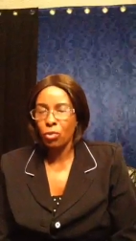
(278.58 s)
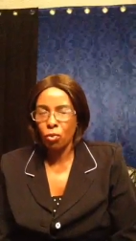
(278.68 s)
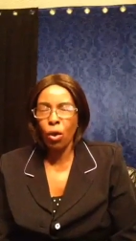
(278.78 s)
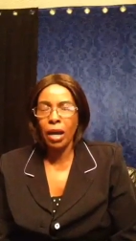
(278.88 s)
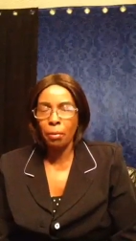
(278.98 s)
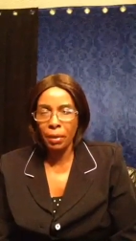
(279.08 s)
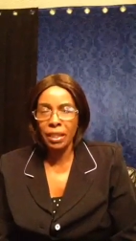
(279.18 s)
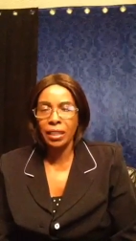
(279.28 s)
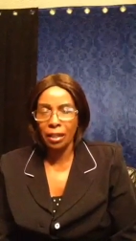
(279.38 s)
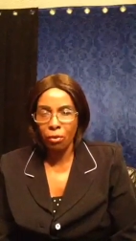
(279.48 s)
two are
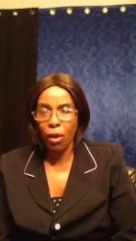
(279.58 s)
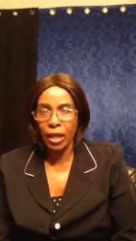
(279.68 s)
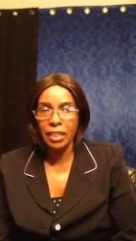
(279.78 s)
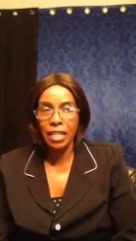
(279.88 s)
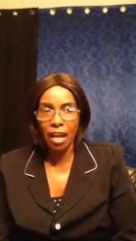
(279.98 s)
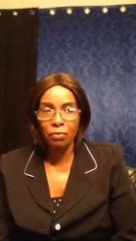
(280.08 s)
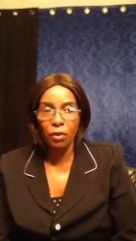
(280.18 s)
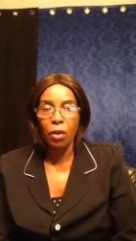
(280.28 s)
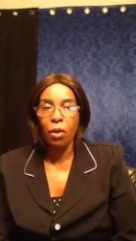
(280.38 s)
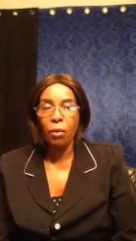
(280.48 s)
better than one.
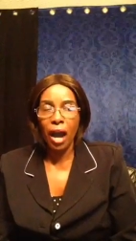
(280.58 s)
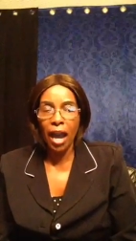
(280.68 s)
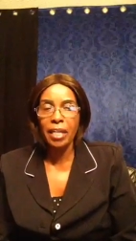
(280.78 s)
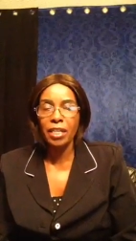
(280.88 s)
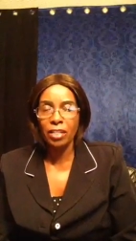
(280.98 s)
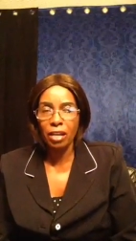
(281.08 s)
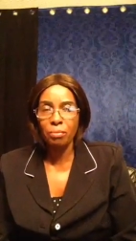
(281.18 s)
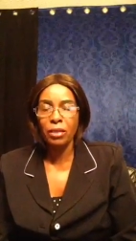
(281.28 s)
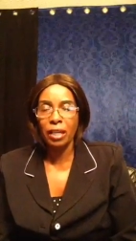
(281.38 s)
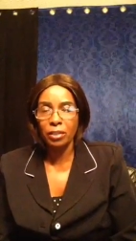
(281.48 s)
Therefore, I
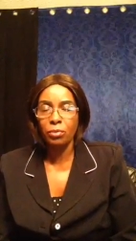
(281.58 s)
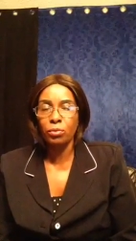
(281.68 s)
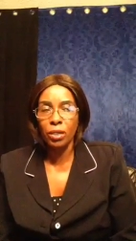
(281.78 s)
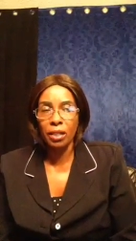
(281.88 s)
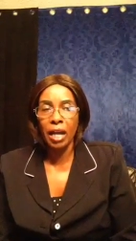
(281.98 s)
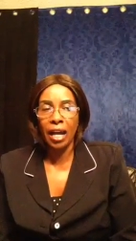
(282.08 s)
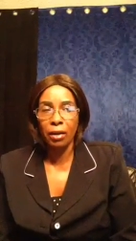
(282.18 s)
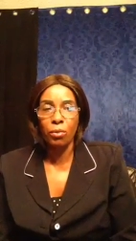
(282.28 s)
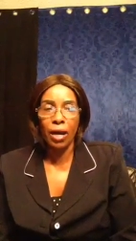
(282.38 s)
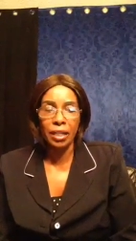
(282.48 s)
claim that we
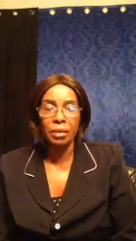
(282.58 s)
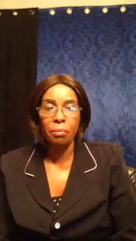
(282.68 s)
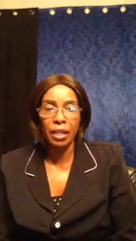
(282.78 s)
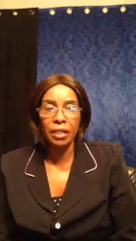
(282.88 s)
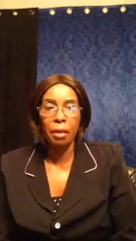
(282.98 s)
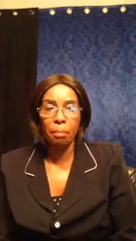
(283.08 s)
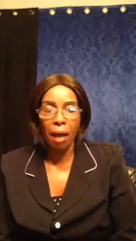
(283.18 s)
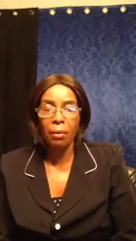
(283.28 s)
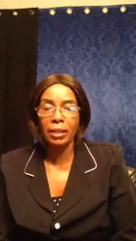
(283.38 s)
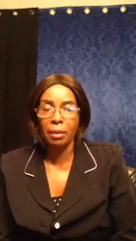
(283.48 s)
are one by the
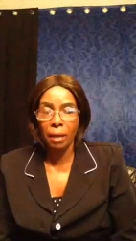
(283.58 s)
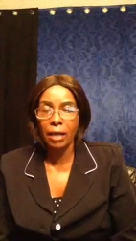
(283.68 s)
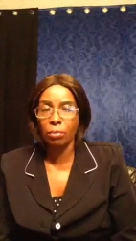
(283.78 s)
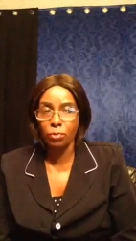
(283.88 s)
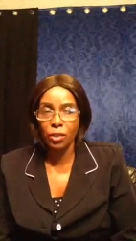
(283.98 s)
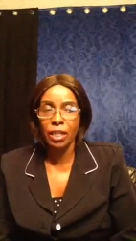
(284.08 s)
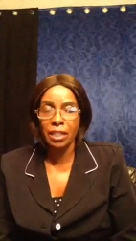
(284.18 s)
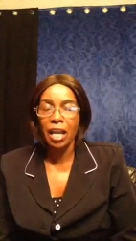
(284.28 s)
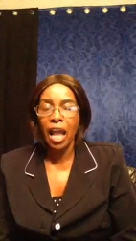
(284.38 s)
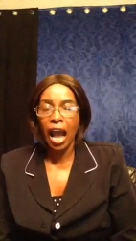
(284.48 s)
power and the blood of
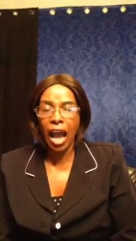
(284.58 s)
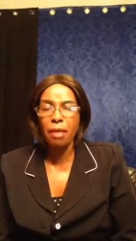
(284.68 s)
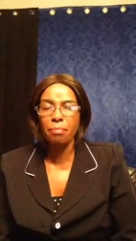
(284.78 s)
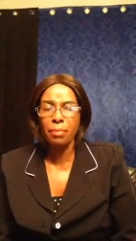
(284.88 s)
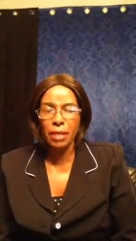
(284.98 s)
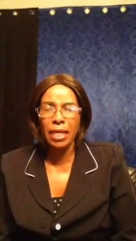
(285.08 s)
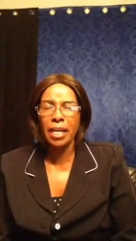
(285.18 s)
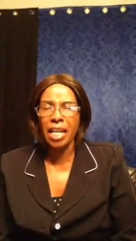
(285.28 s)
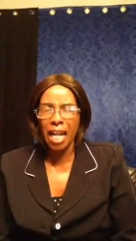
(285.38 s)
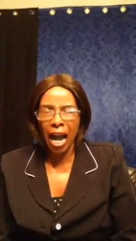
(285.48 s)
Jesus. I pray
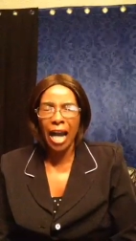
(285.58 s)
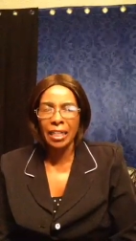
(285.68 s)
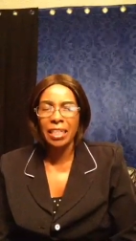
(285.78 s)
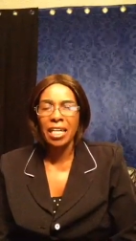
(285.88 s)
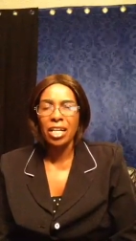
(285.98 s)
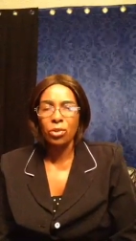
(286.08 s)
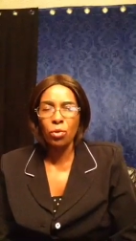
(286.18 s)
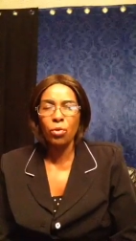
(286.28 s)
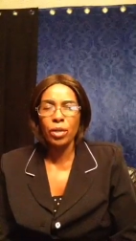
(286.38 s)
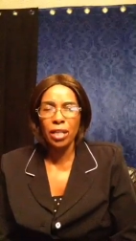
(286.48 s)
that, God,
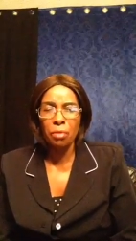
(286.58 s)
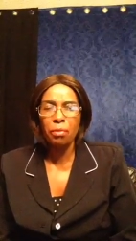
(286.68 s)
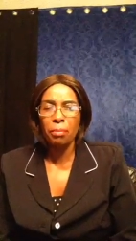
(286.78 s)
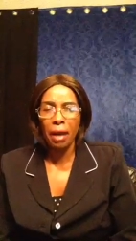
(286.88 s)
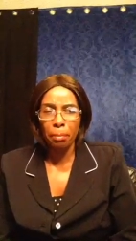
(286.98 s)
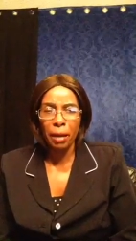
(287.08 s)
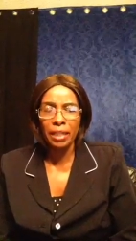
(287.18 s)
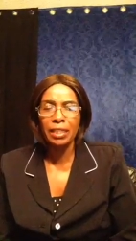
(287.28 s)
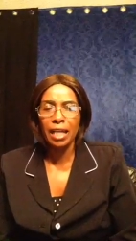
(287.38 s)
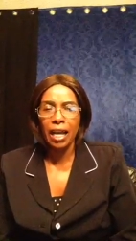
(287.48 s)
you will give me my
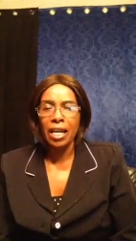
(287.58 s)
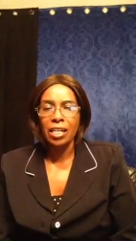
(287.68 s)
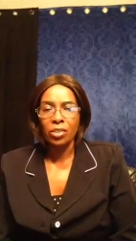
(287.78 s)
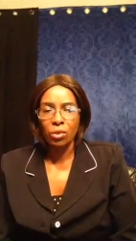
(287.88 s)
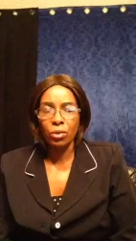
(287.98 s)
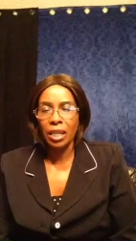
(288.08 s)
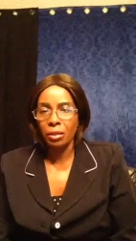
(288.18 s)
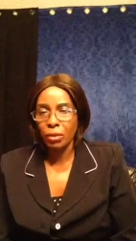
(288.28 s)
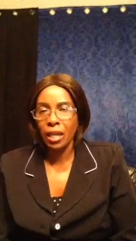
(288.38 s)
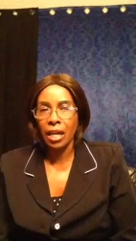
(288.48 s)
partner so
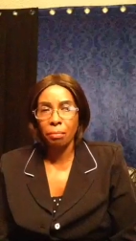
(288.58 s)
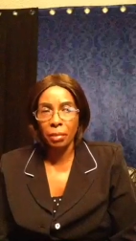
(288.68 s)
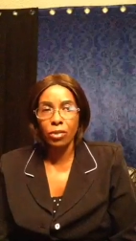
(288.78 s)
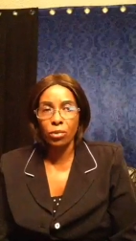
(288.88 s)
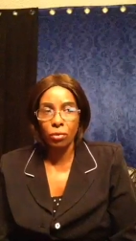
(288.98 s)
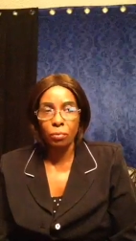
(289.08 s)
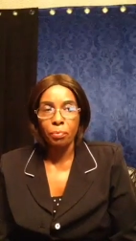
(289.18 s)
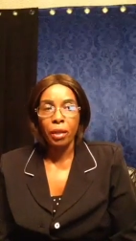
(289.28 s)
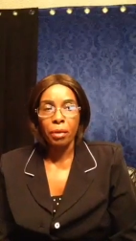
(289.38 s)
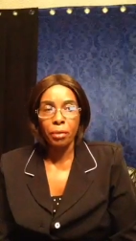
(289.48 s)
that we can be two.
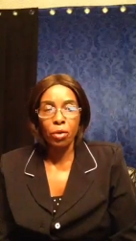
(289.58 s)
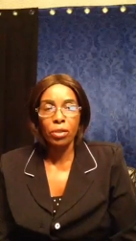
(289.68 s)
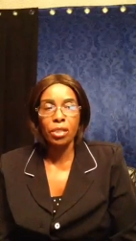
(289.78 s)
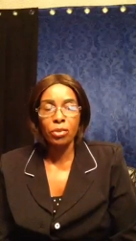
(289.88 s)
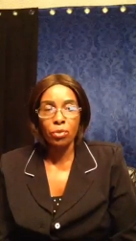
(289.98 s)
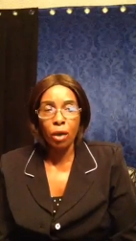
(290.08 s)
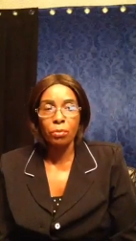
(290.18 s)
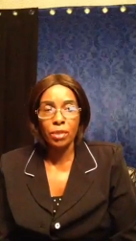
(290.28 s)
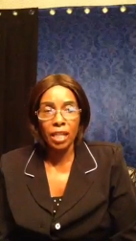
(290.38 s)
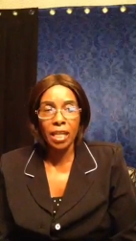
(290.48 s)
Because you
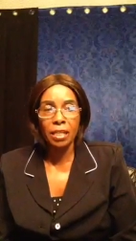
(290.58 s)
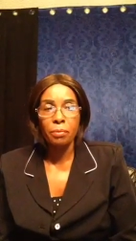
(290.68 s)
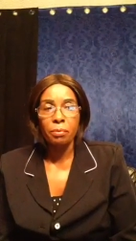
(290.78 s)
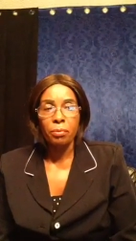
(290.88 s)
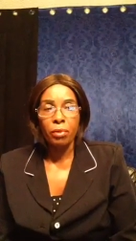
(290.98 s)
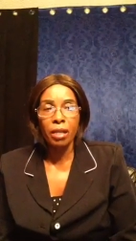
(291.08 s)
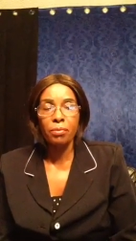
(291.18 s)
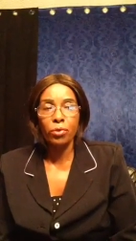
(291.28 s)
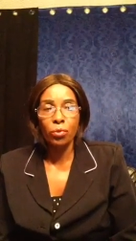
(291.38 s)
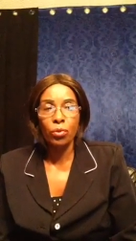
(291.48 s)
have said,
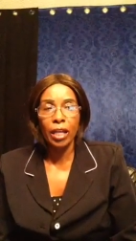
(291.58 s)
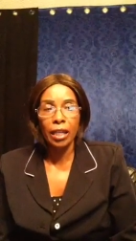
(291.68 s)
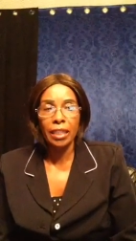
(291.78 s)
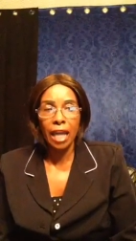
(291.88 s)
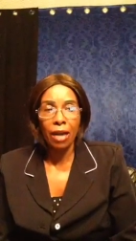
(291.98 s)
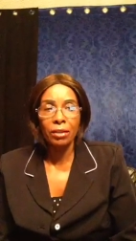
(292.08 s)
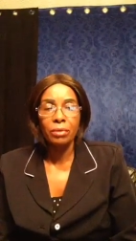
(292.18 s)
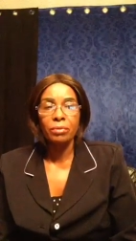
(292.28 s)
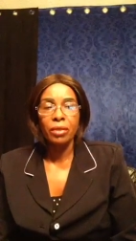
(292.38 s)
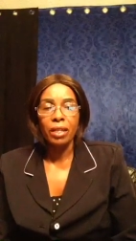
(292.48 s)
if two lie
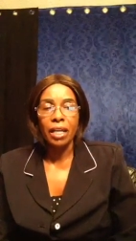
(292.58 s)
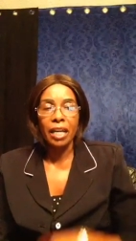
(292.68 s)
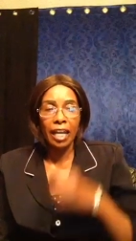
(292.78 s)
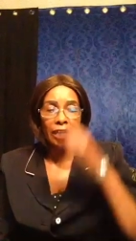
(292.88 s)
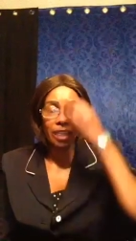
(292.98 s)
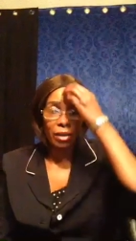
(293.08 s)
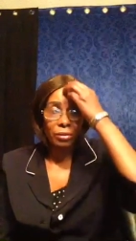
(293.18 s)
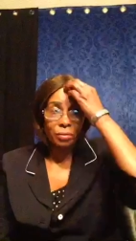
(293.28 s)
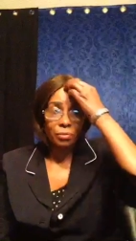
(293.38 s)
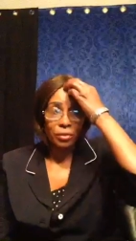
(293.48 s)
down, lie
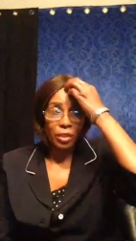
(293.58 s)
down,